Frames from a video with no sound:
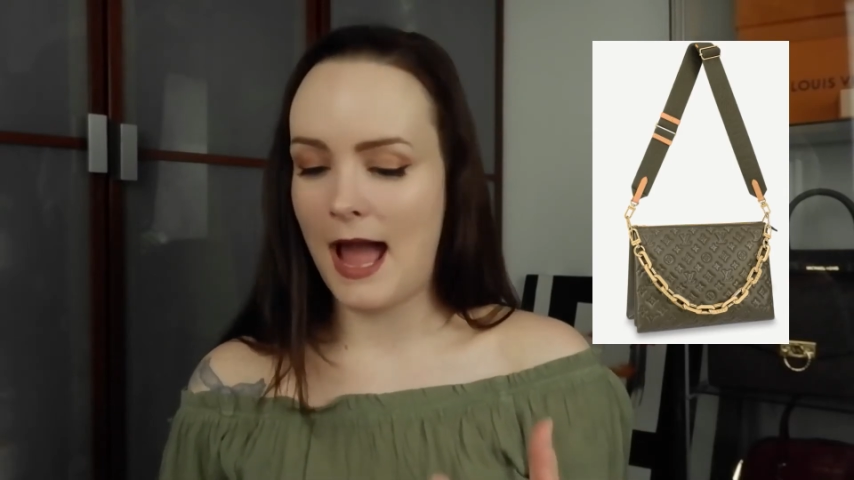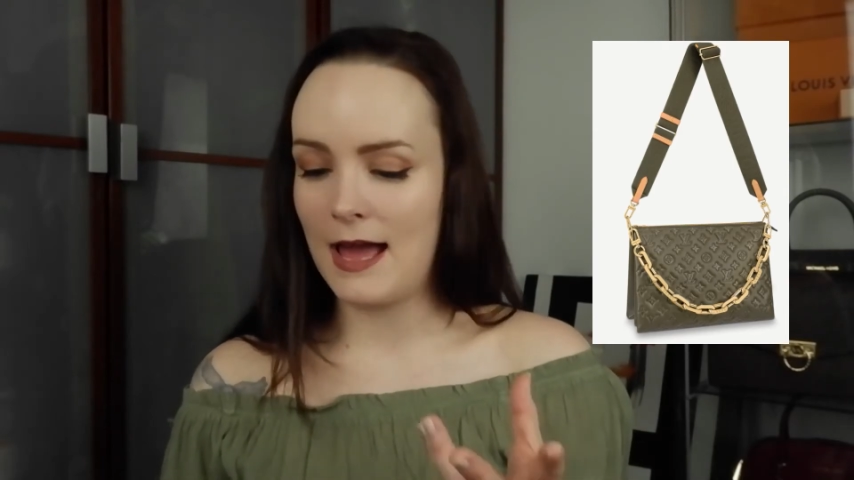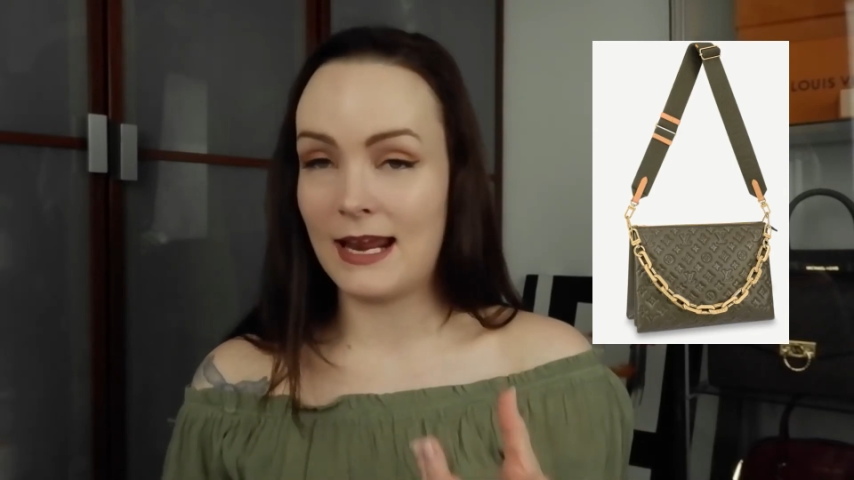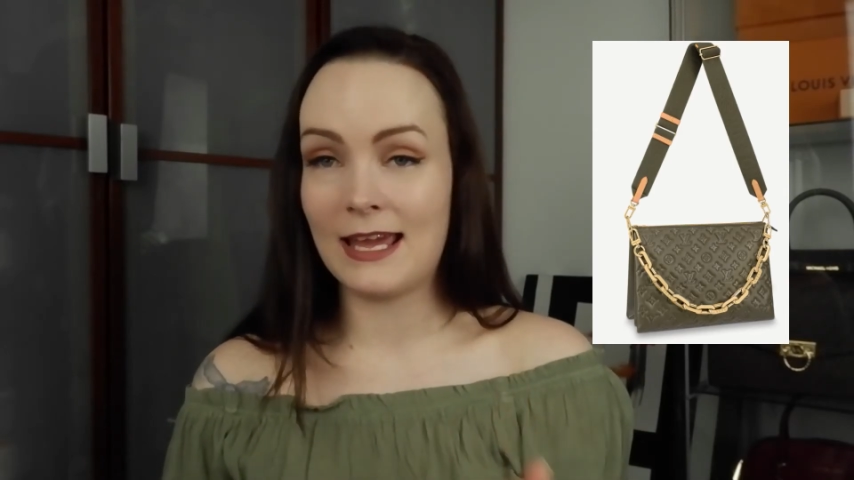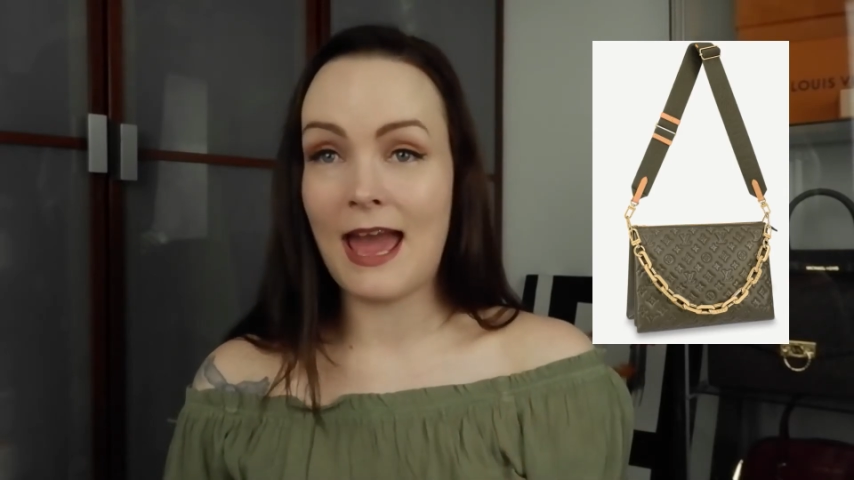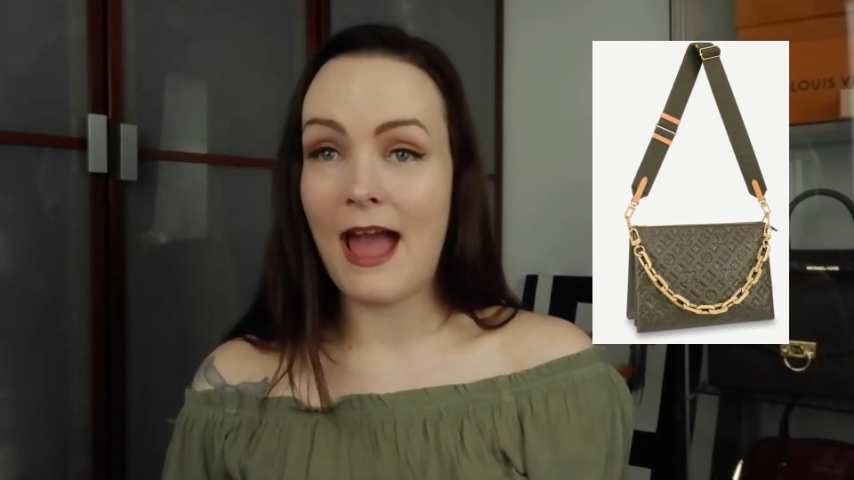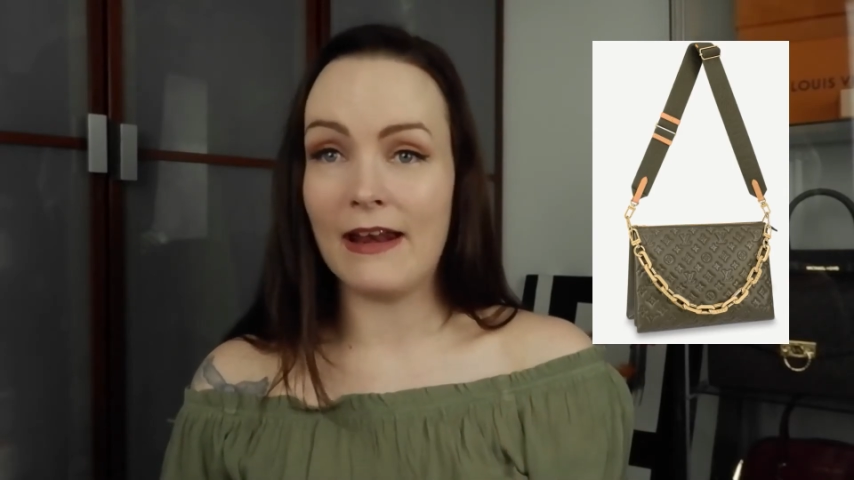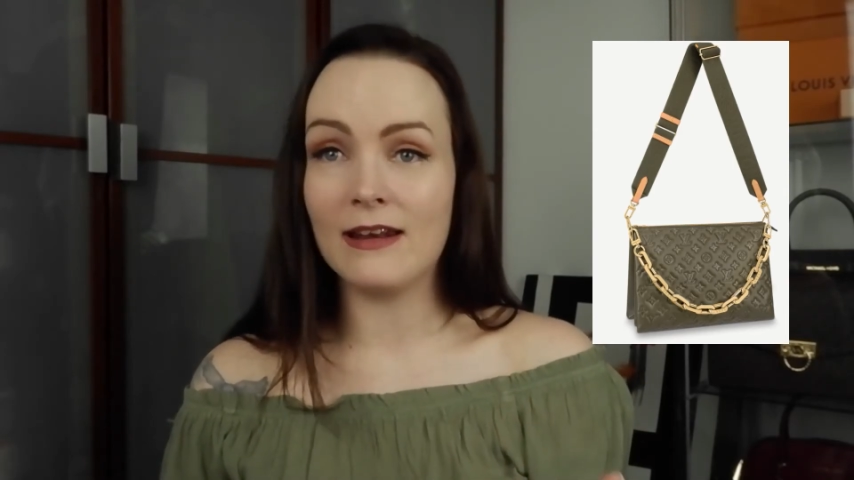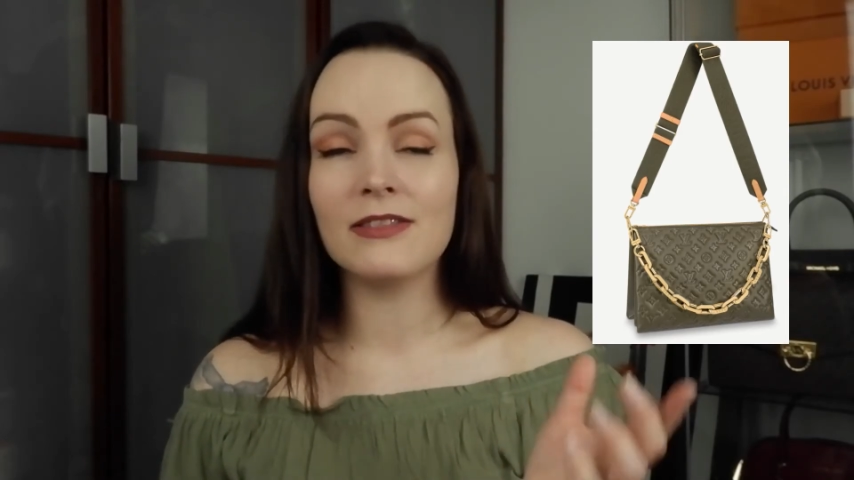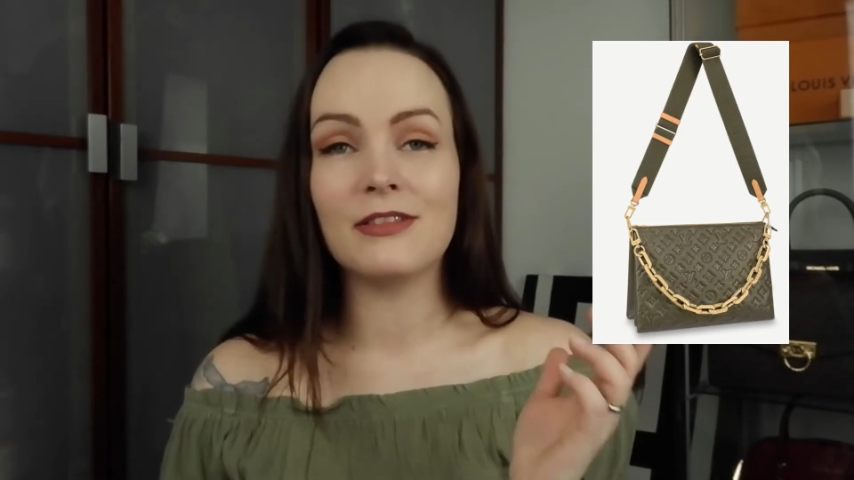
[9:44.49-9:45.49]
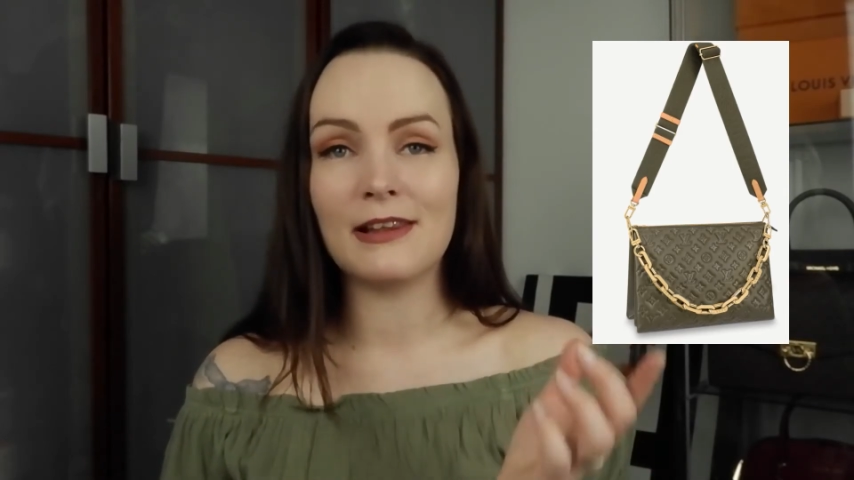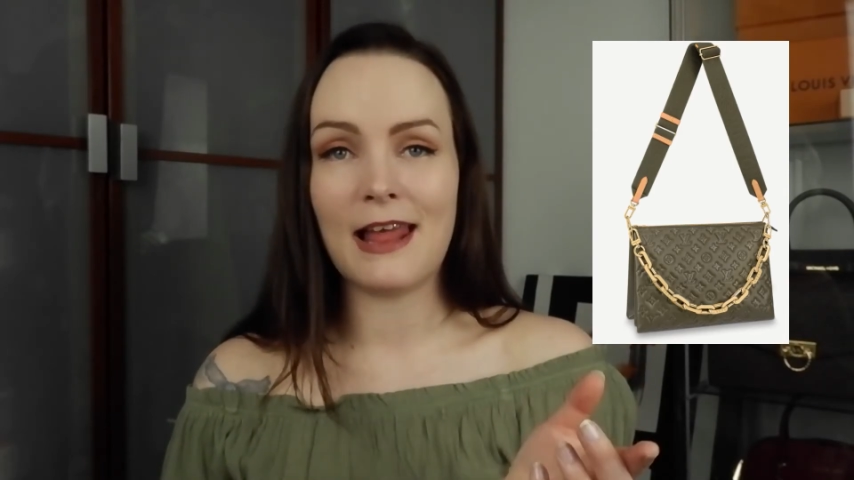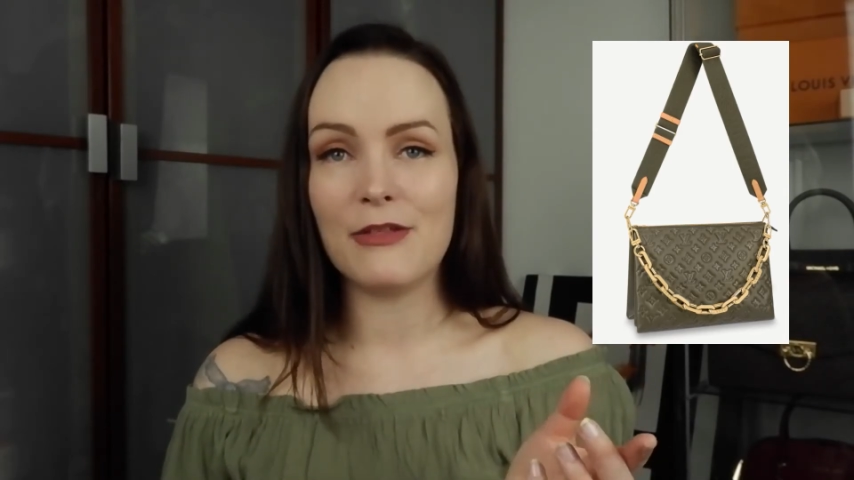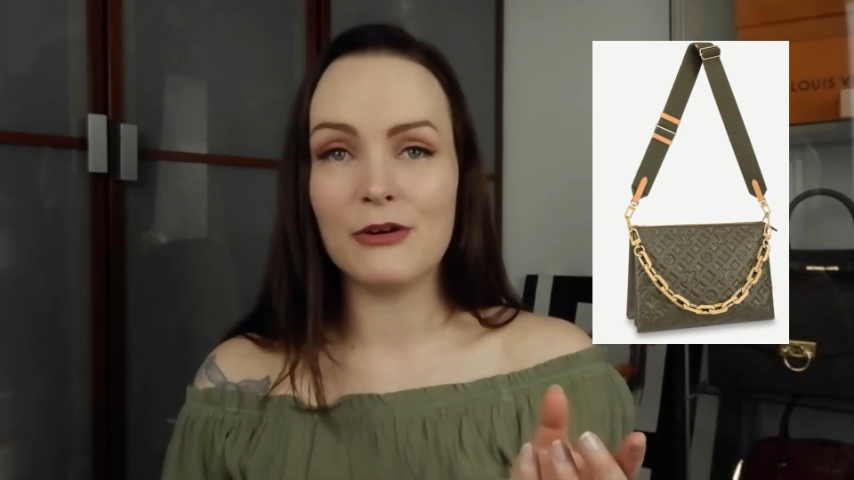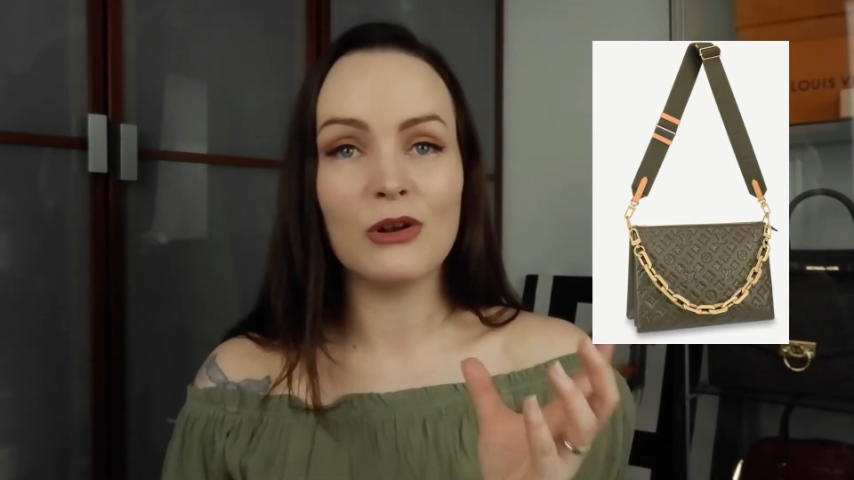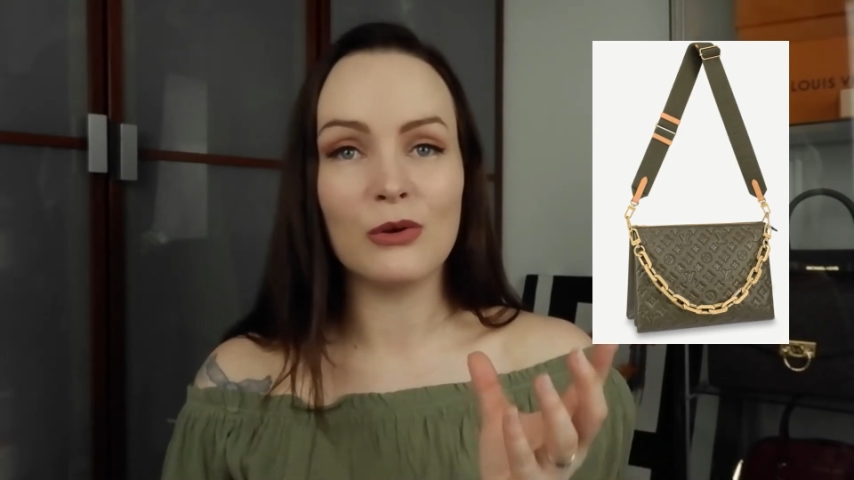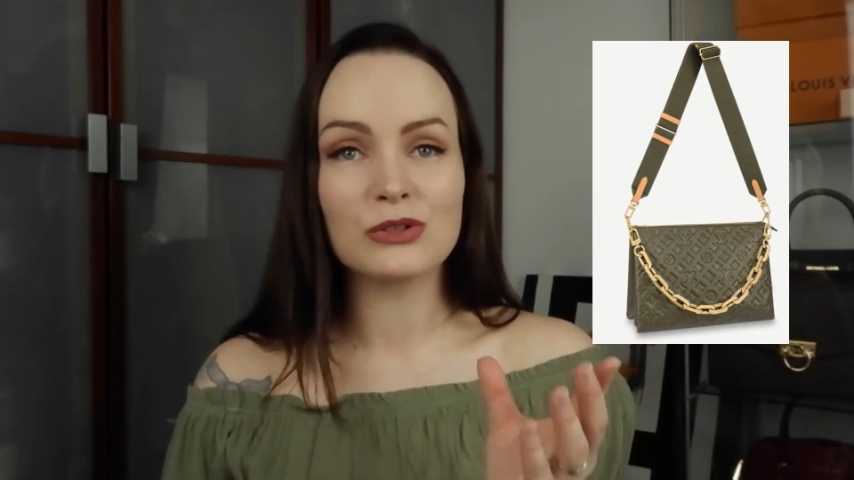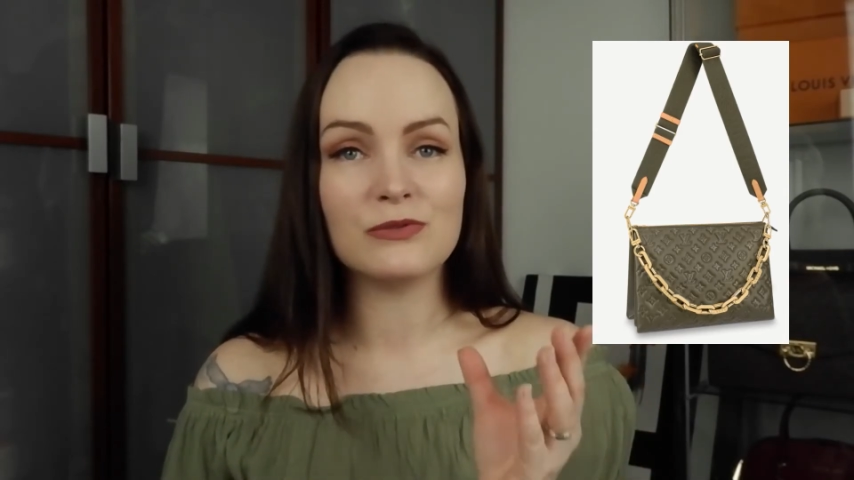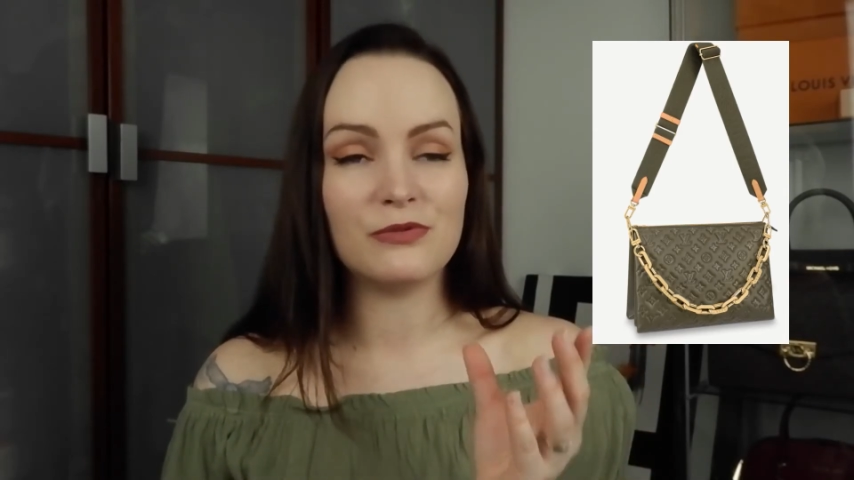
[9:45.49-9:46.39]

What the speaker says: and again the leather looks